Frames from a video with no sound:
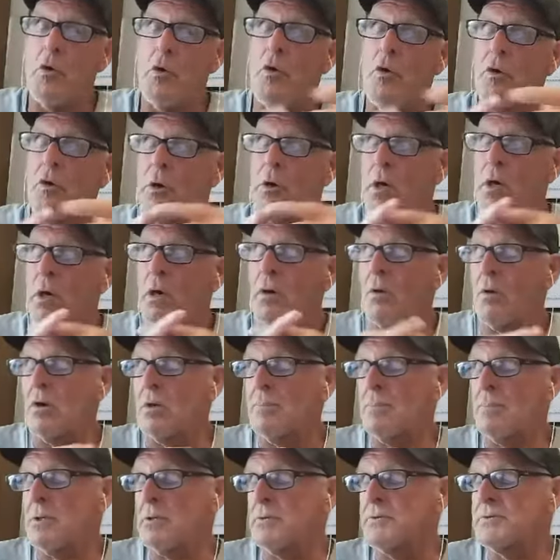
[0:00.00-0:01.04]

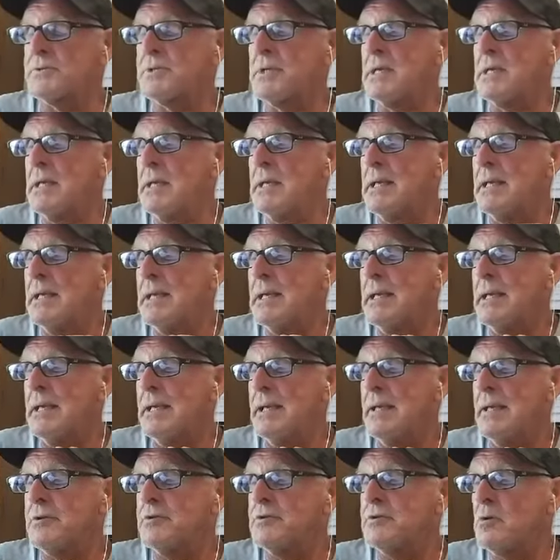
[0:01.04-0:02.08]
hormones,
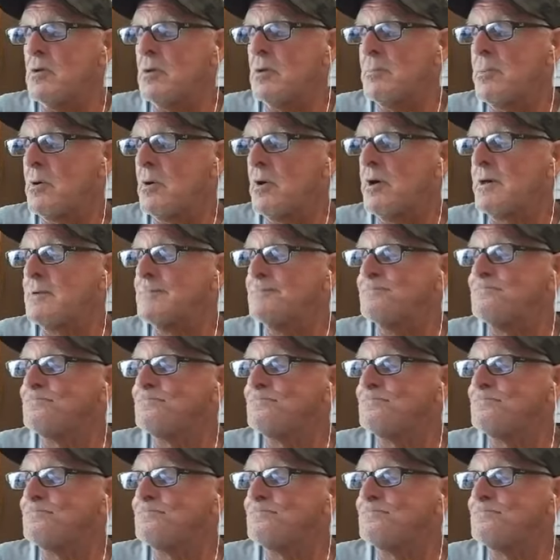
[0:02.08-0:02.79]
is so important.